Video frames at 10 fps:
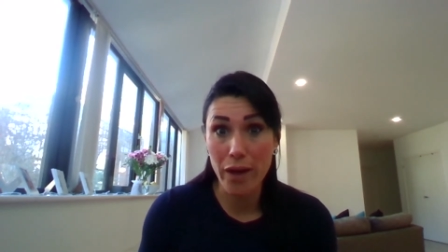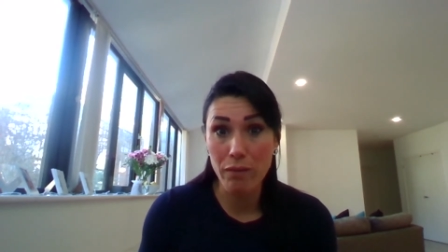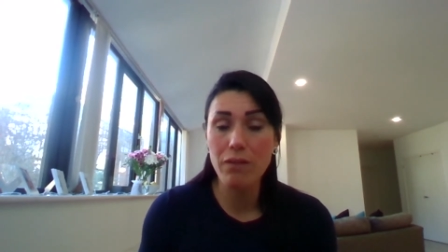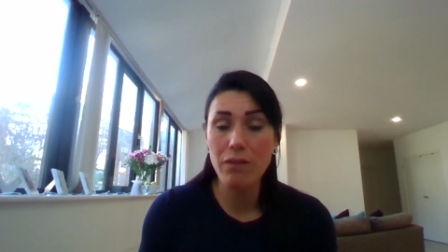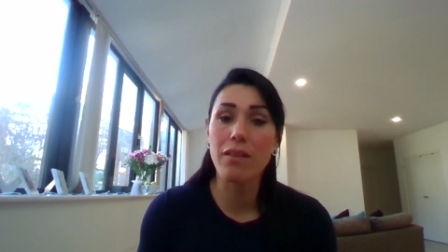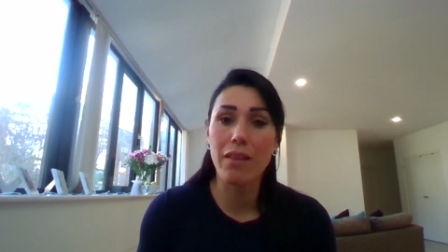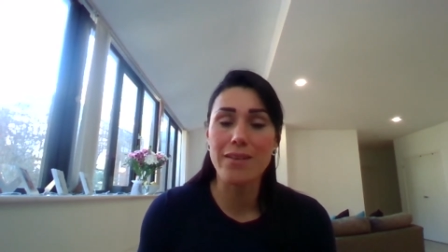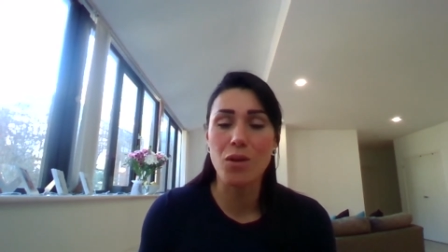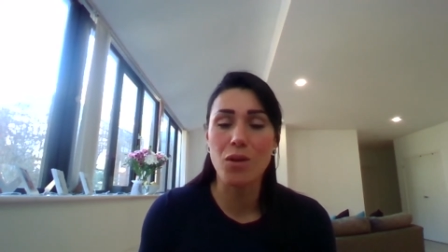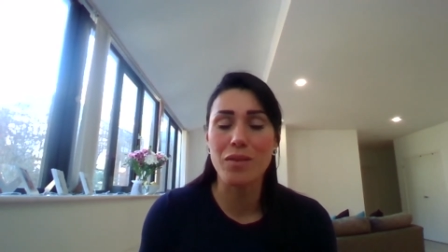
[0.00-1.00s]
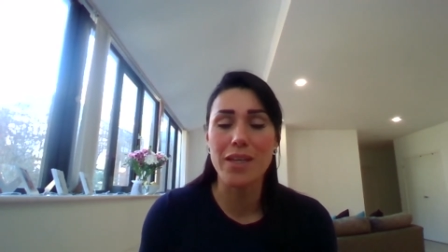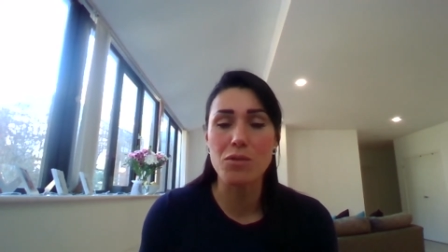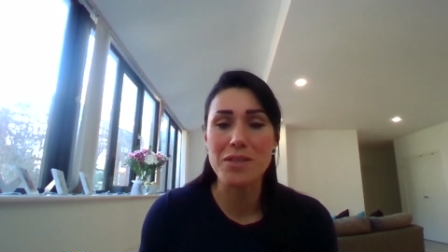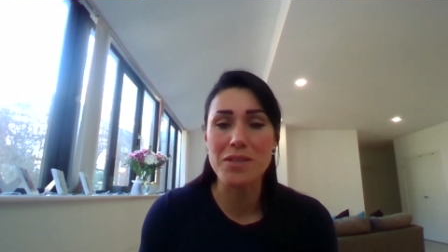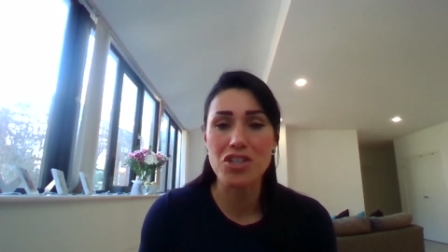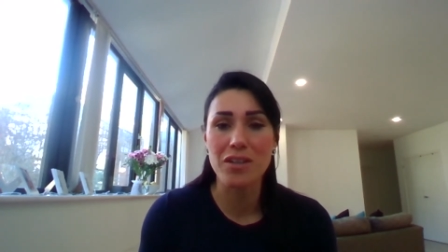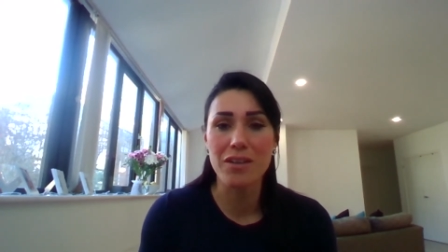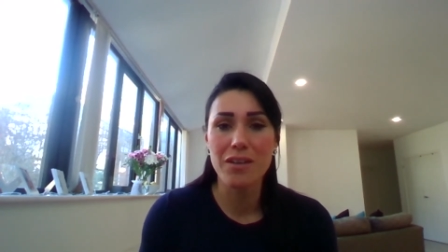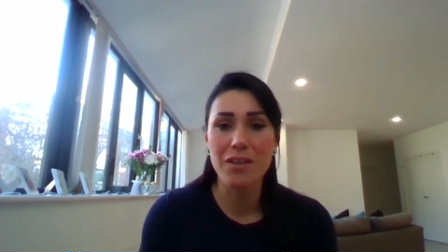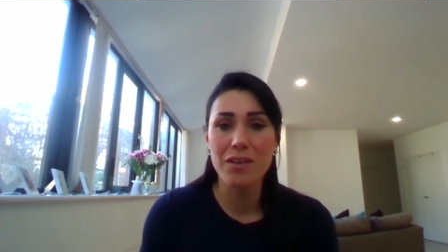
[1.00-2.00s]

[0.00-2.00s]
Well, let's start with the legal position.